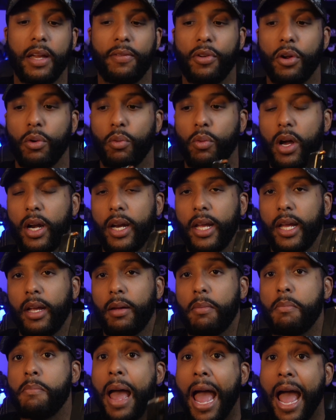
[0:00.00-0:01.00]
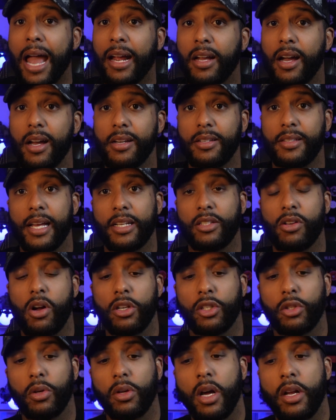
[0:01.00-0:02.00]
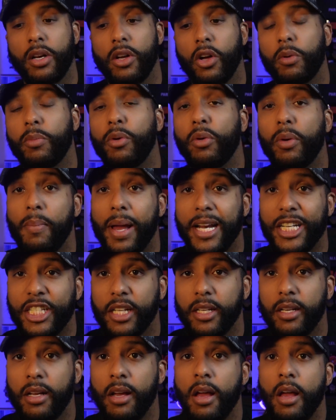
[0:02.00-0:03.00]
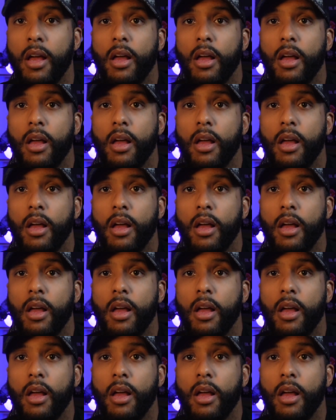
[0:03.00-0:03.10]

If you're running mag guts, that's also a notable mention.